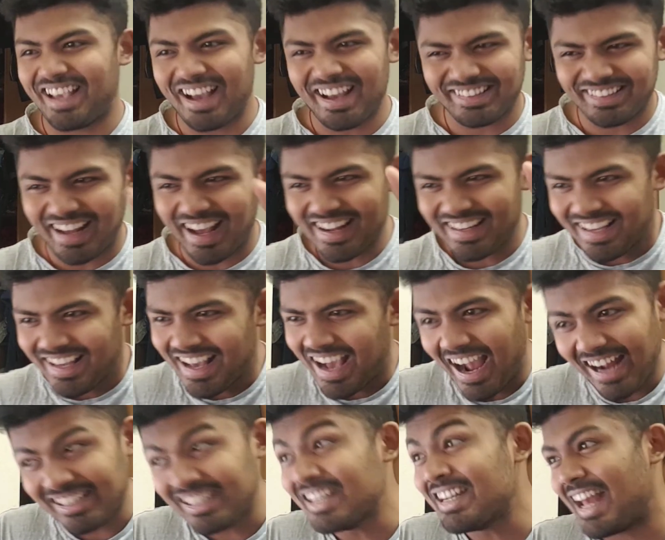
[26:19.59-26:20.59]
I
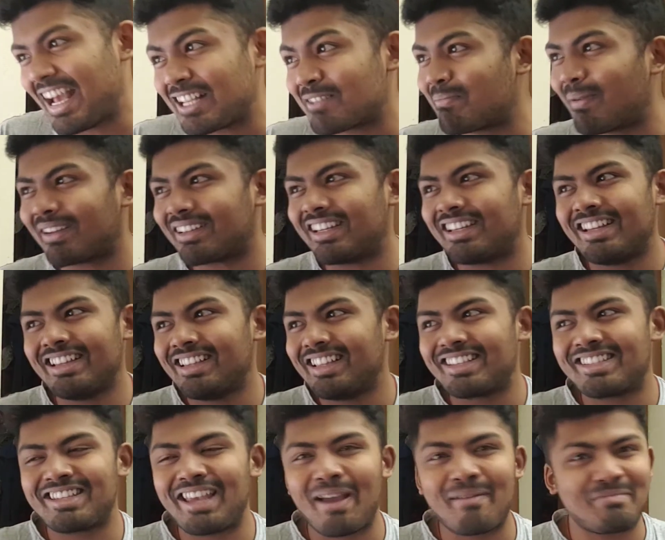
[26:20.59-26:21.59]
didn't expect it in
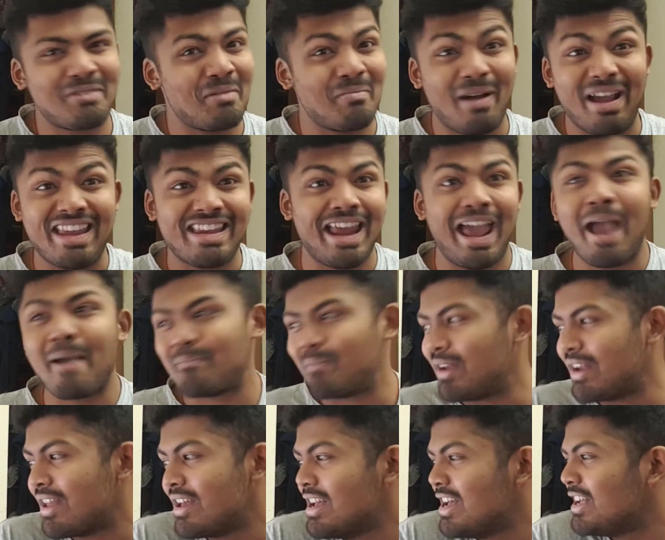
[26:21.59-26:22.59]
this chapter, but it
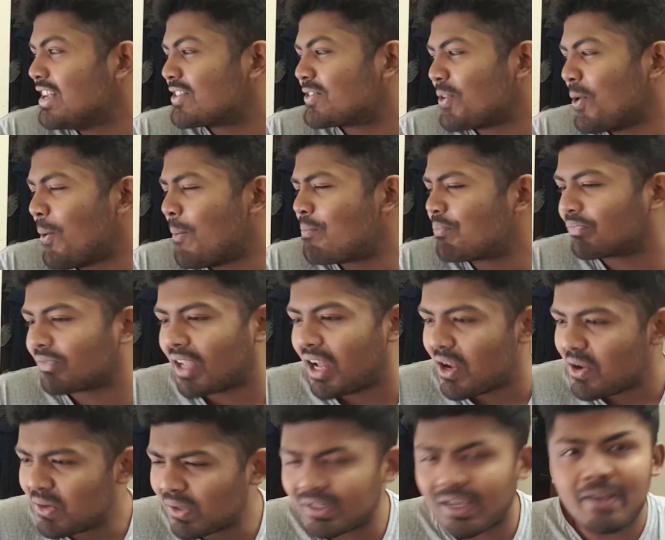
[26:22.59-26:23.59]
happened. So
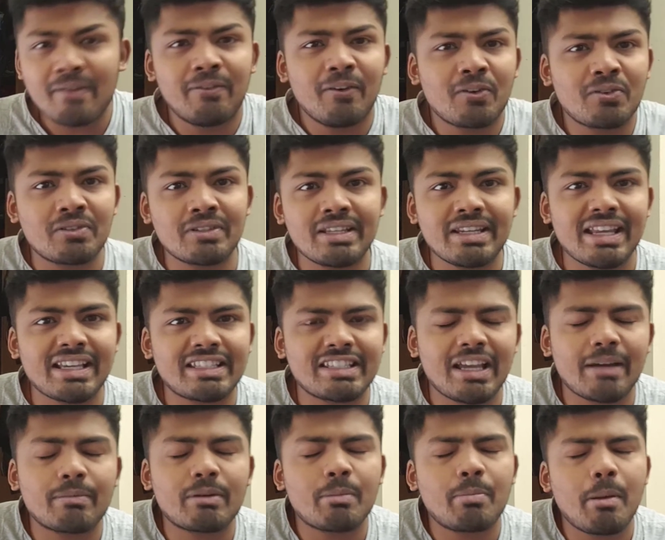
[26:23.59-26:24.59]
looking forward to the next
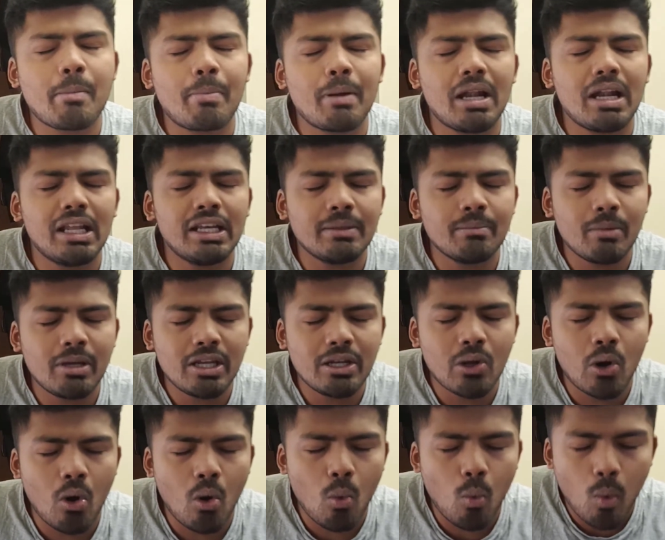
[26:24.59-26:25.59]
chapter, people. Let me
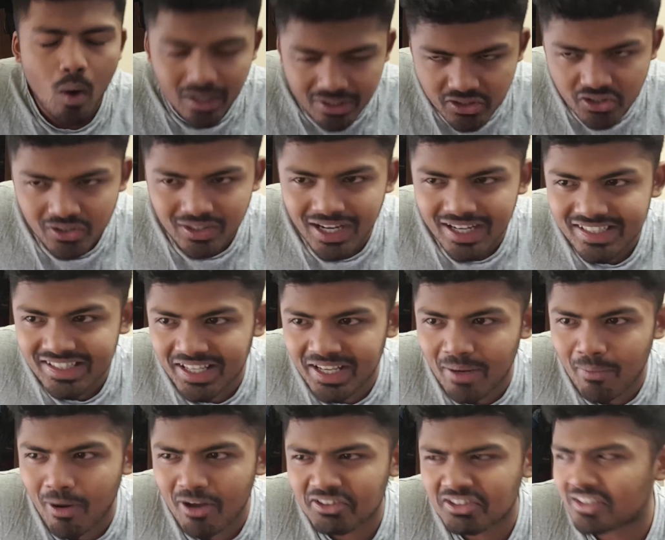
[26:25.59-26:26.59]
know what you guys think
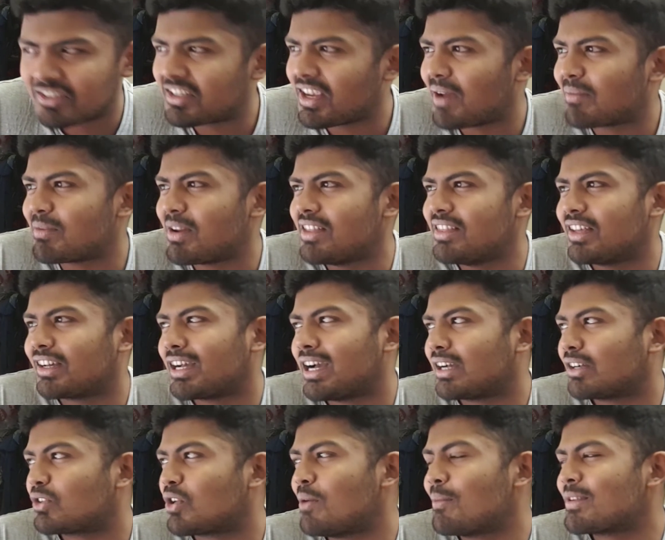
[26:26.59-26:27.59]
about this chapter in the
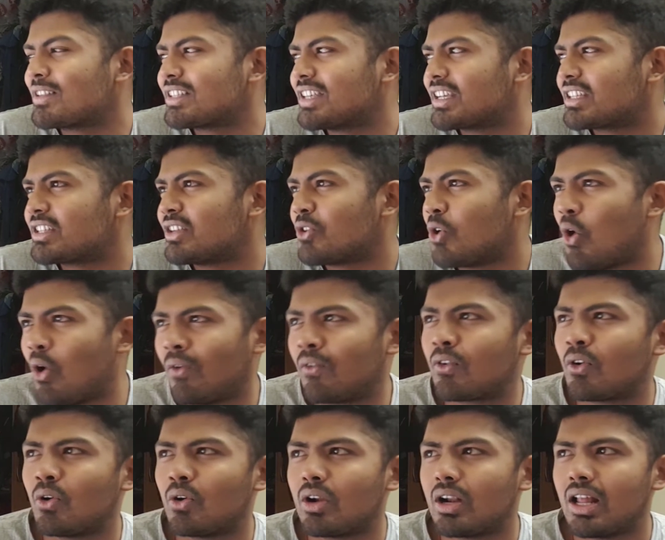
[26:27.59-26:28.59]
comment section.
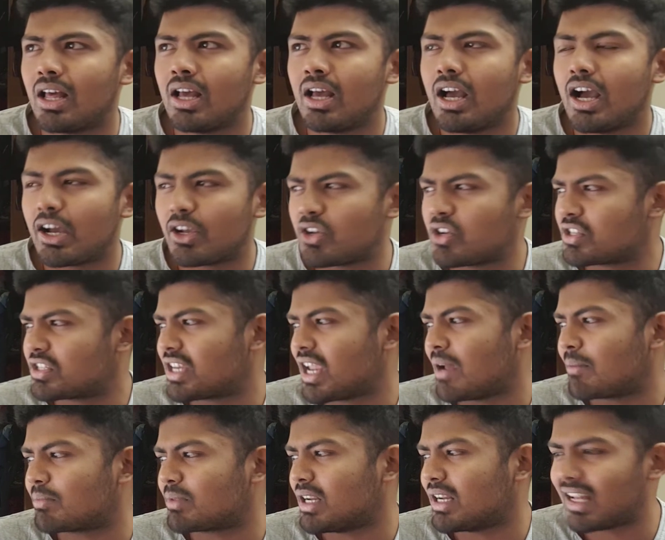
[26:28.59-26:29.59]
Overall, a good
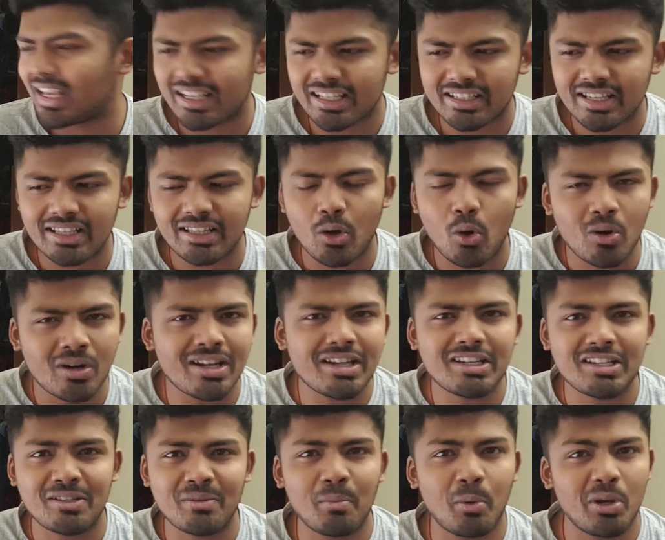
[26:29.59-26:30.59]
chapter. Like I said, the only
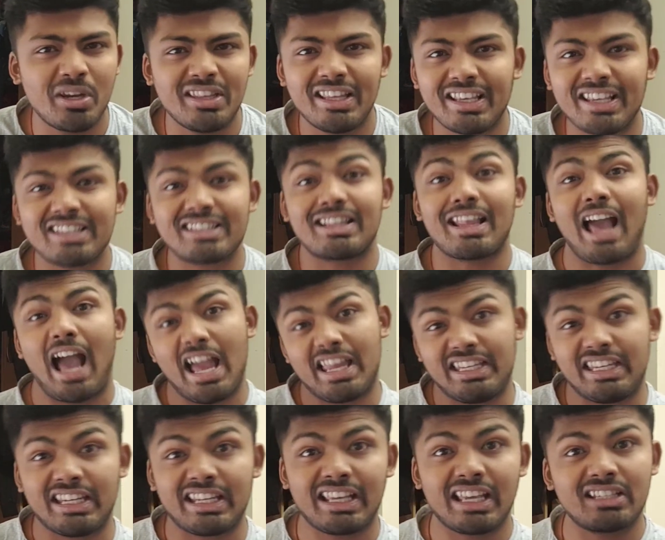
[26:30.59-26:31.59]
disappointing thing is that I
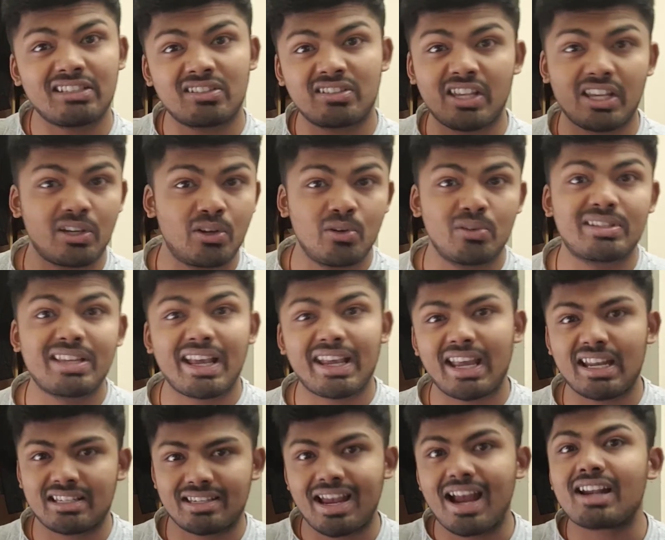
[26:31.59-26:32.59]
didn't get to see Cusack
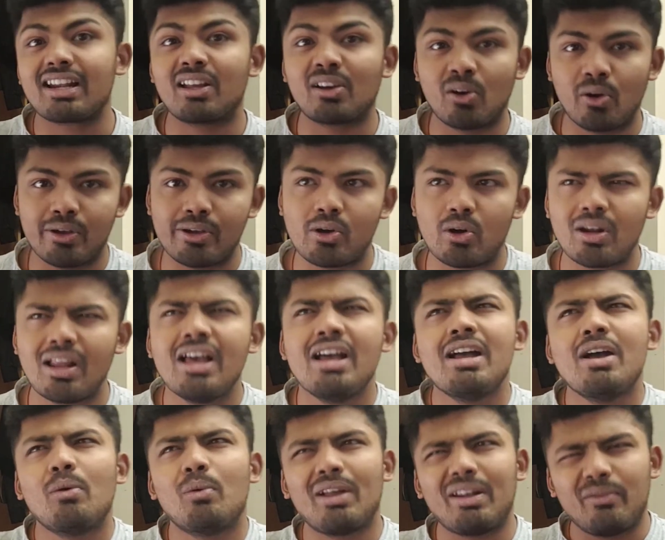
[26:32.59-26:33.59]
and Chandler going on.
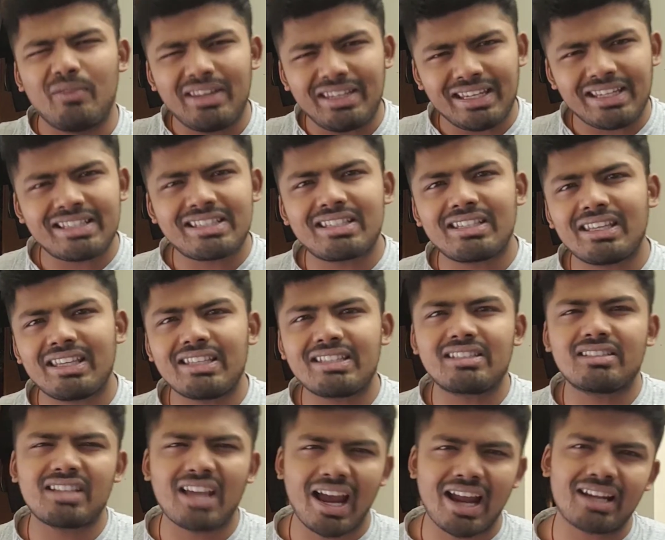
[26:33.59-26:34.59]
Well, we did see
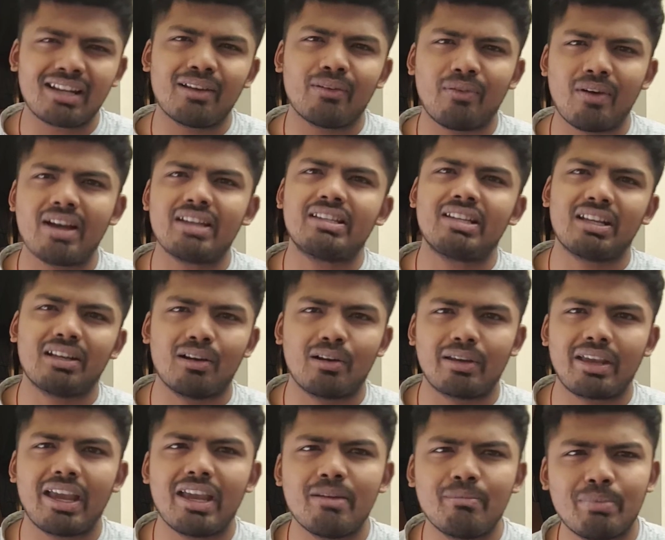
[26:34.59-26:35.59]
Chandler fighting,
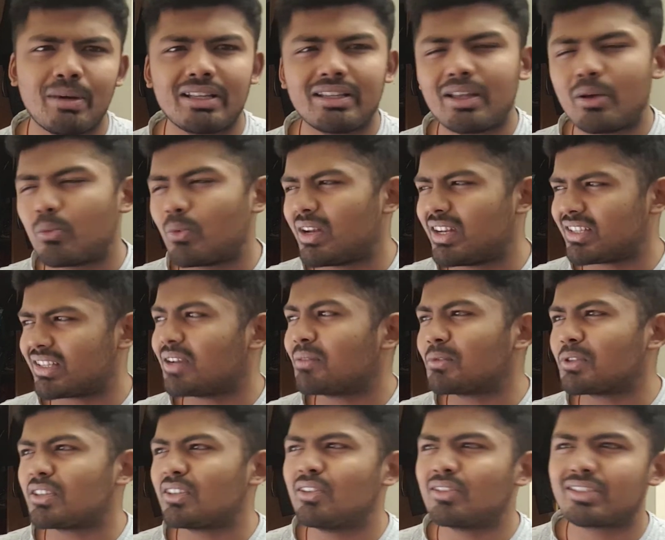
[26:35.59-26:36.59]
okay, but then when it's come
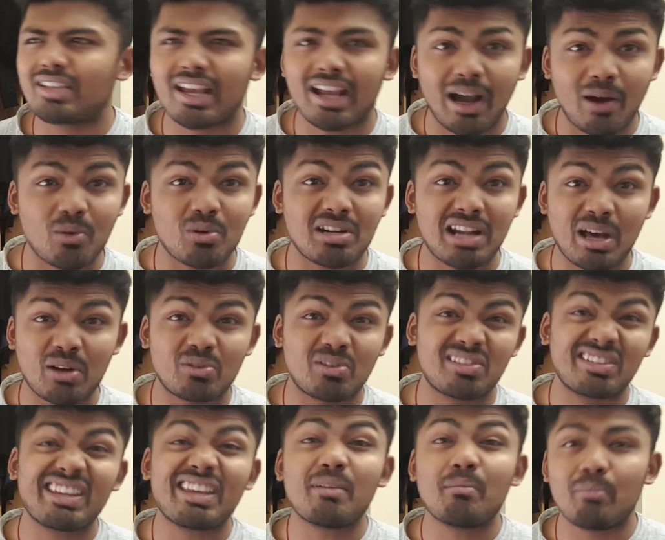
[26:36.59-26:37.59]
to Cusack, I would love to
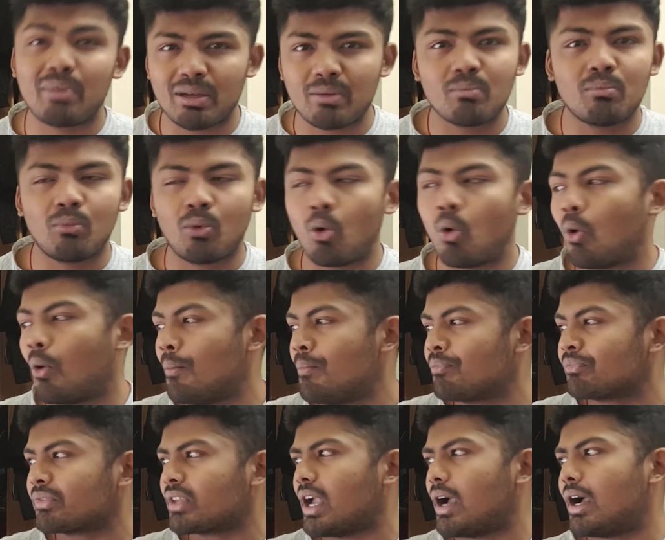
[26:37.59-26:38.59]
see him a bit more.
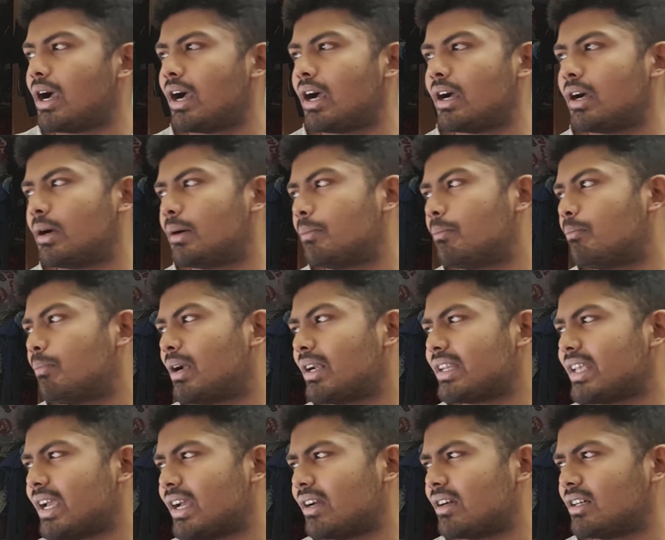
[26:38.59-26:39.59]
But
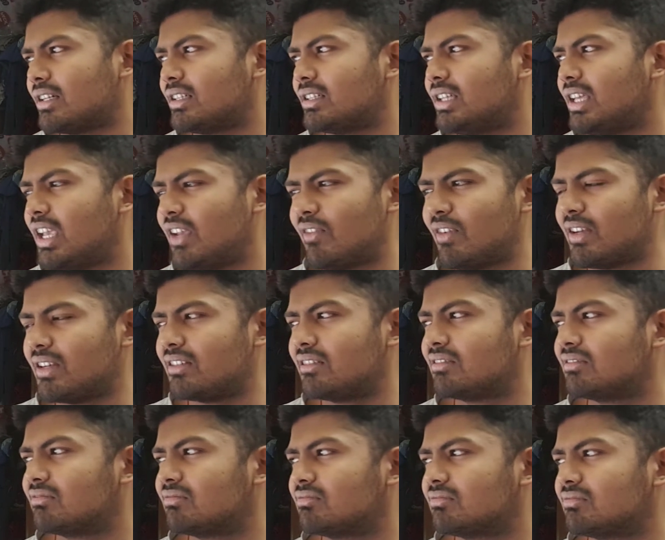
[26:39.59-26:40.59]
yeah, even
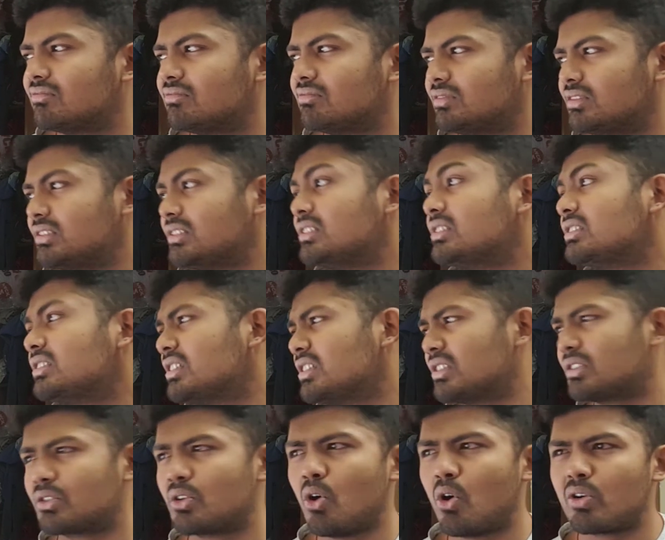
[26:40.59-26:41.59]

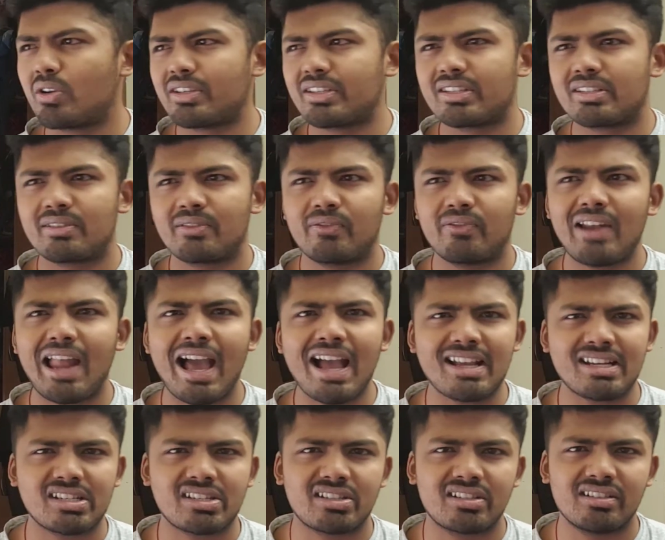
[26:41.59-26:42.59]
Gordas
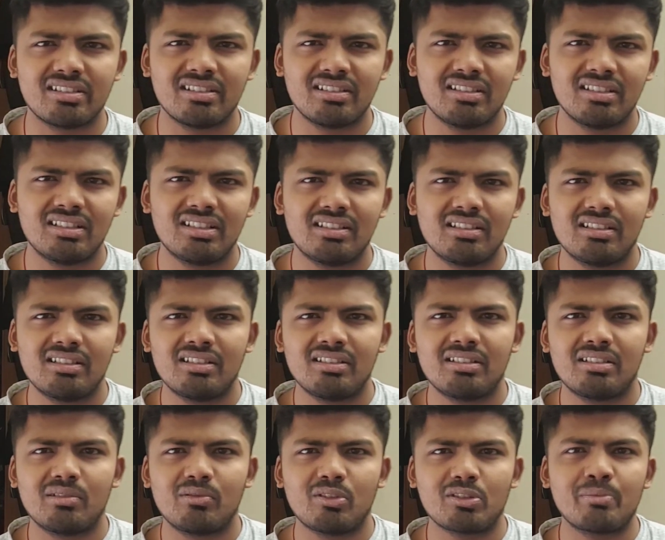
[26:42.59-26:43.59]
Flash
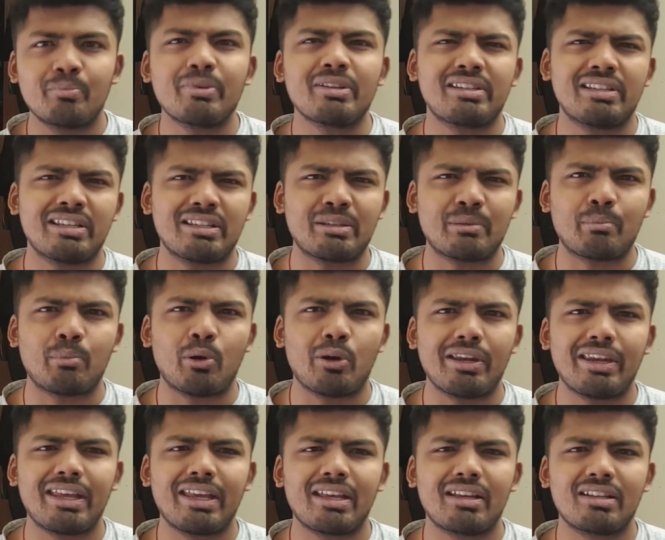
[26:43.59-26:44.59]
was a bit
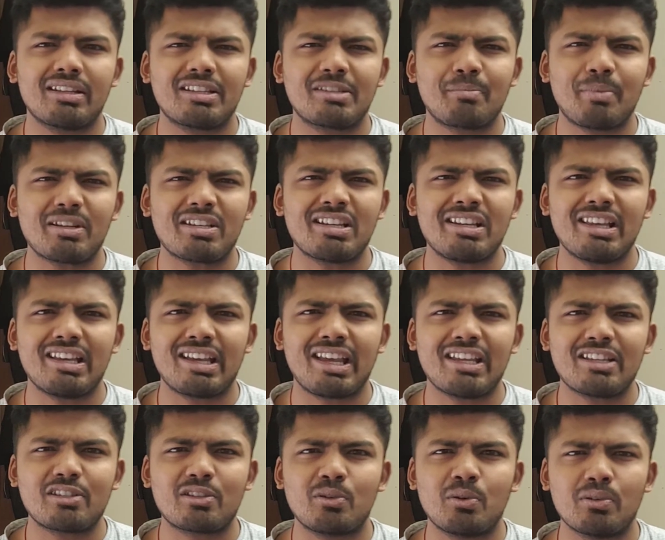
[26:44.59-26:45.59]
disappointing, especially
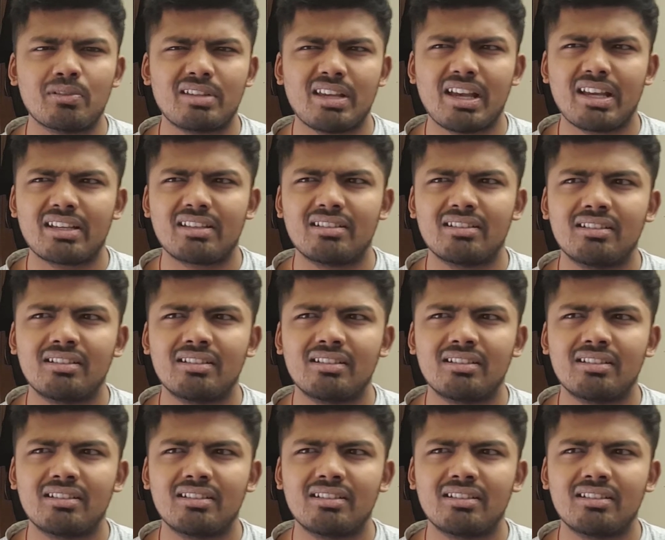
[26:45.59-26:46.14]
against Cusack.